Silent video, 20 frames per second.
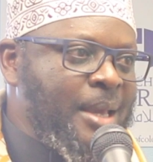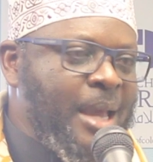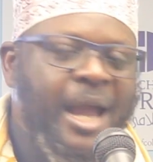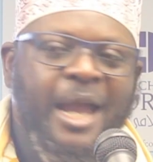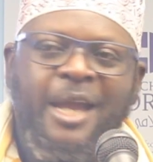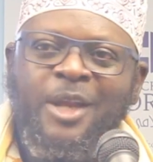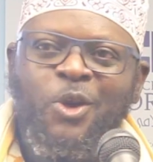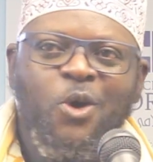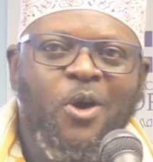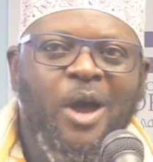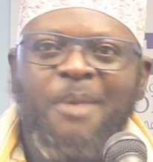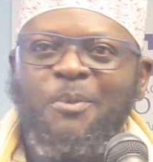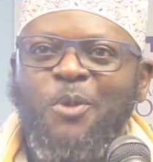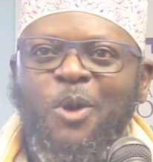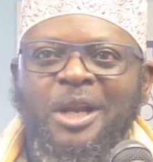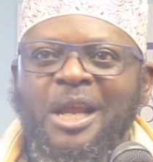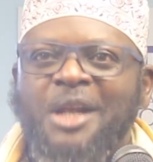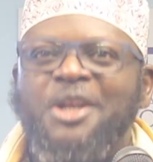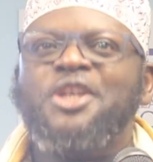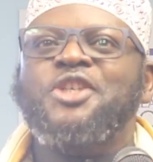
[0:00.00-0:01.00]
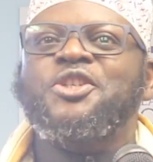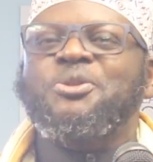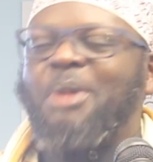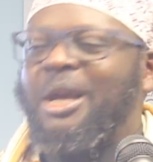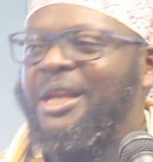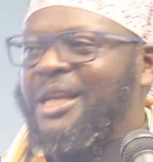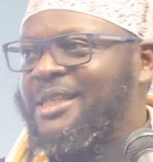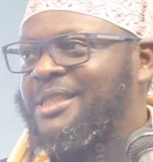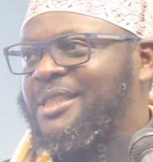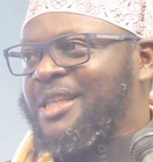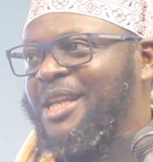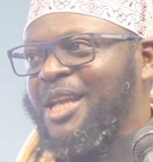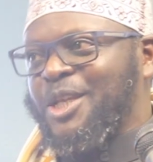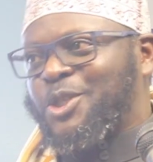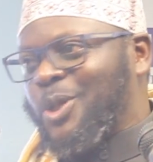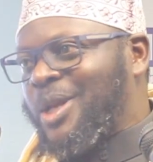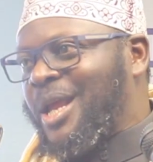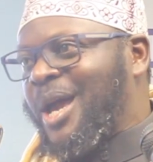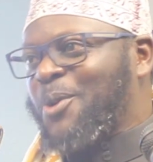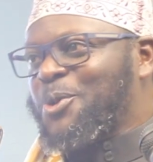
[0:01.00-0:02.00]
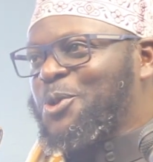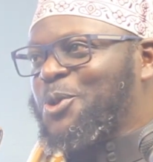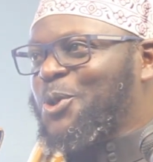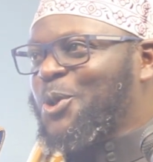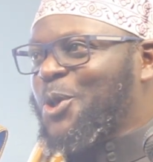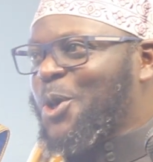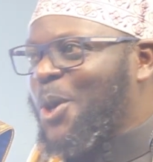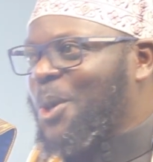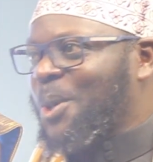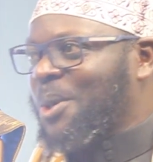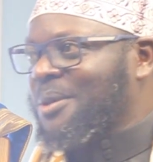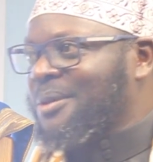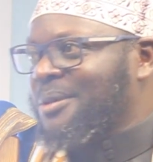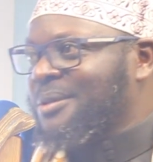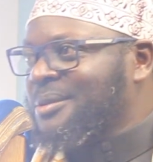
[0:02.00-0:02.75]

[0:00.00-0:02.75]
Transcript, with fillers: I know I'm going to reach my destination. How do you know?